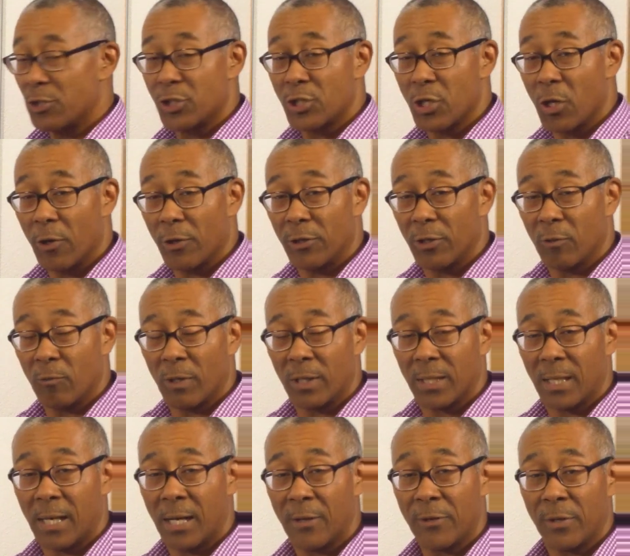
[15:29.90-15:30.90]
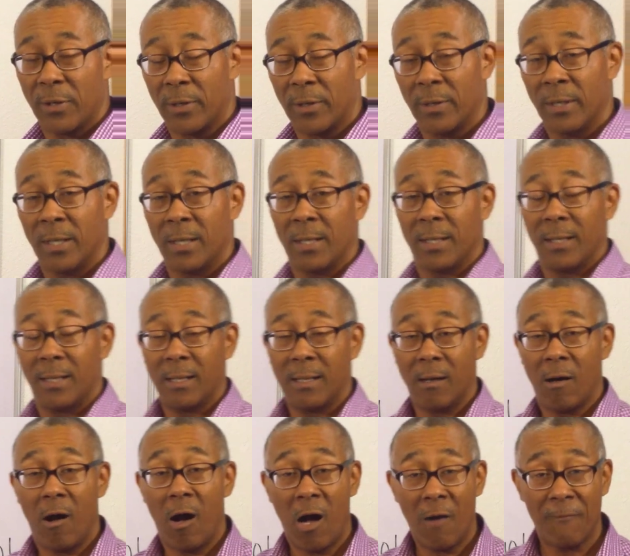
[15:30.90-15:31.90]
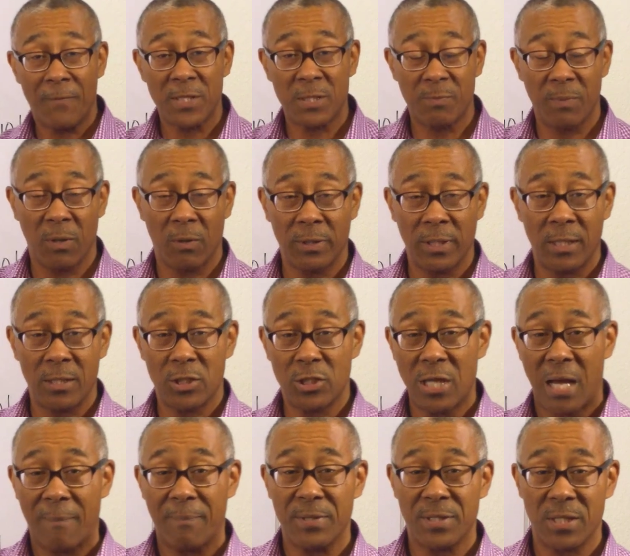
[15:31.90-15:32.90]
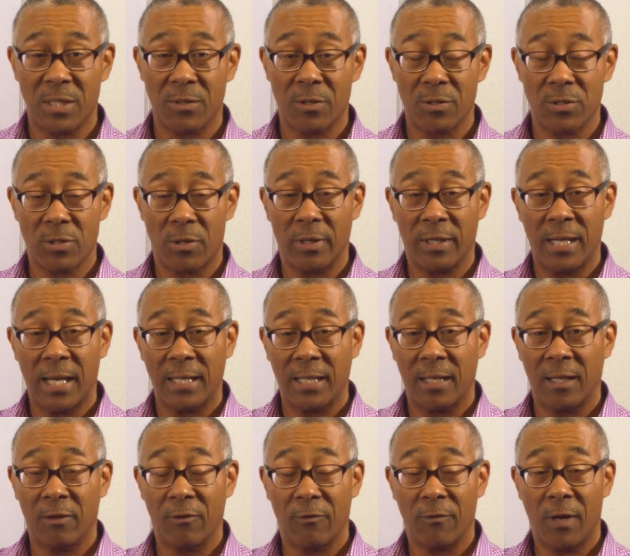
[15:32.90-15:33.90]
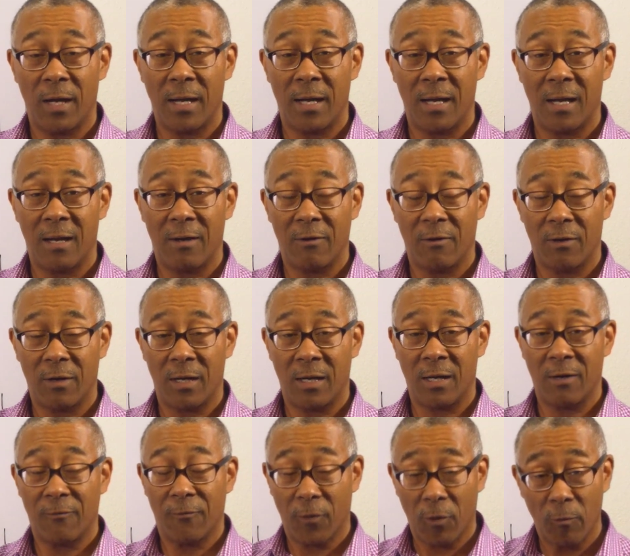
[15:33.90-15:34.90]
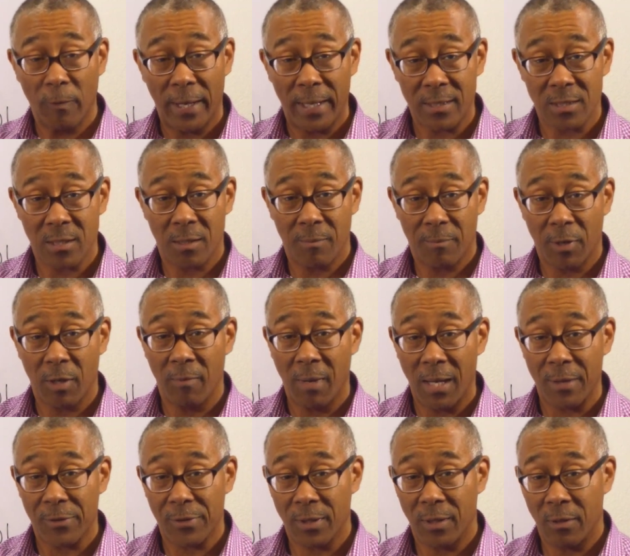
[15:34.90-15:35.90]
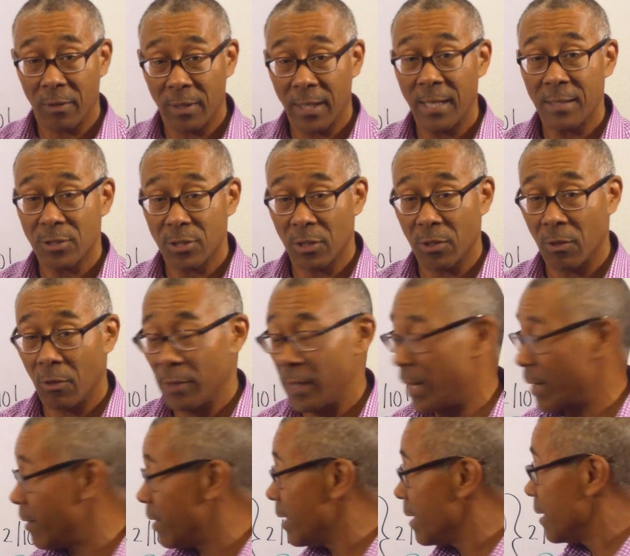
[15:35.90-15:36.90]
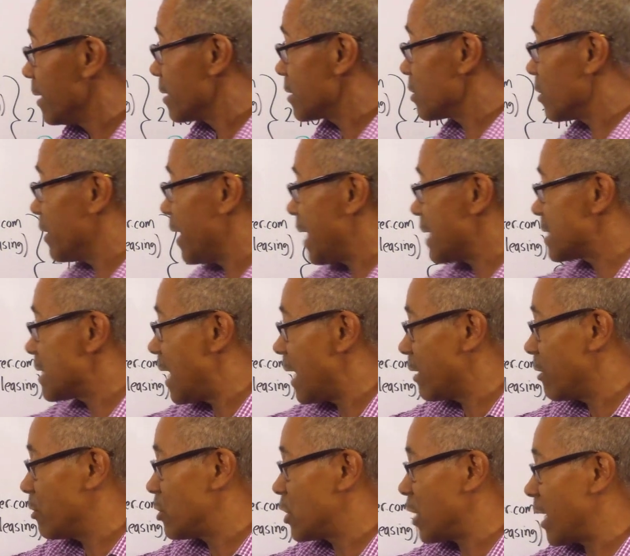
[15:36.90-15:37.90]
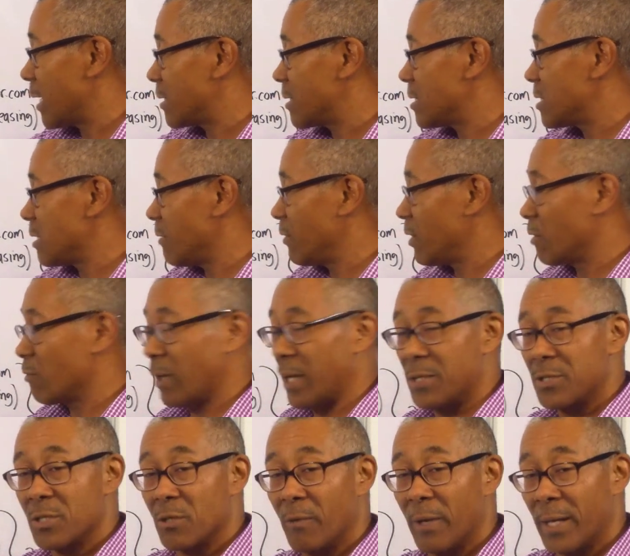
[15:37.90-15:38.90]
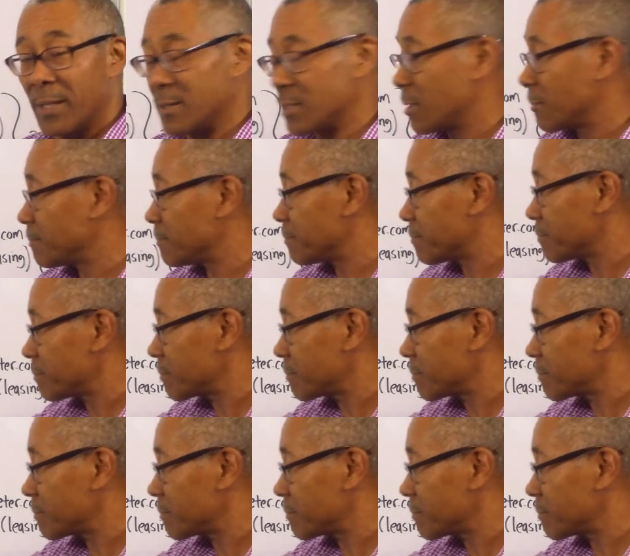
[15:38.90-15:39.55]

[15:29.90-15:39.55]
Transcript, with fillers: will show you what other uh, office buildings, shopping centers are getting uh, uh, for rent per month. Okay, so go there. So that's how you check to see if you can raise the rent.